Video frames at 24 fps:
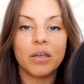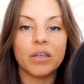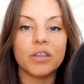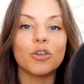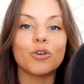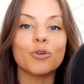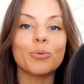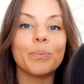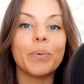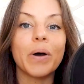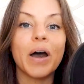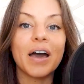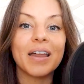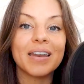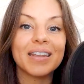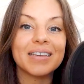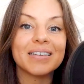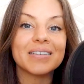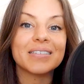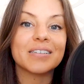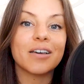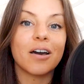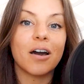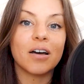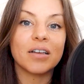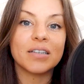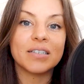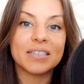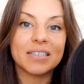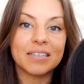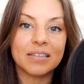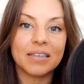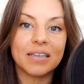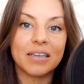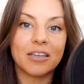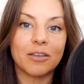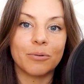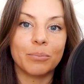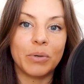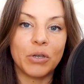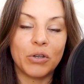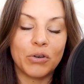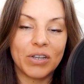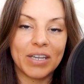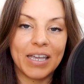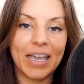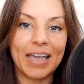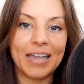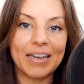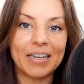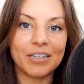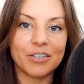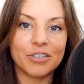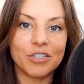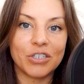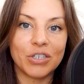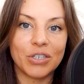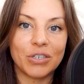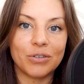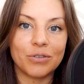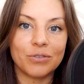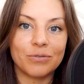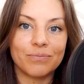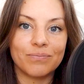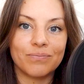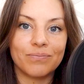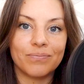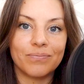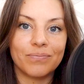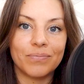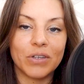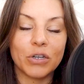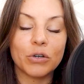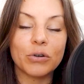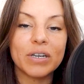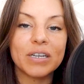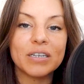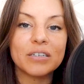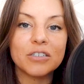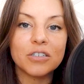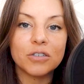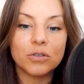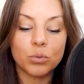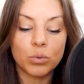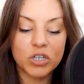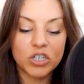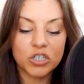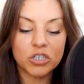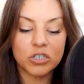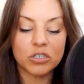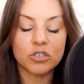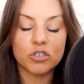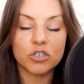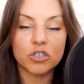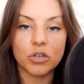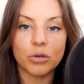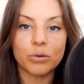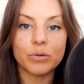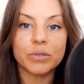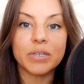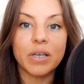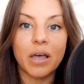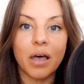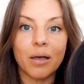Your body is constantly communicating to you. Your intuition shows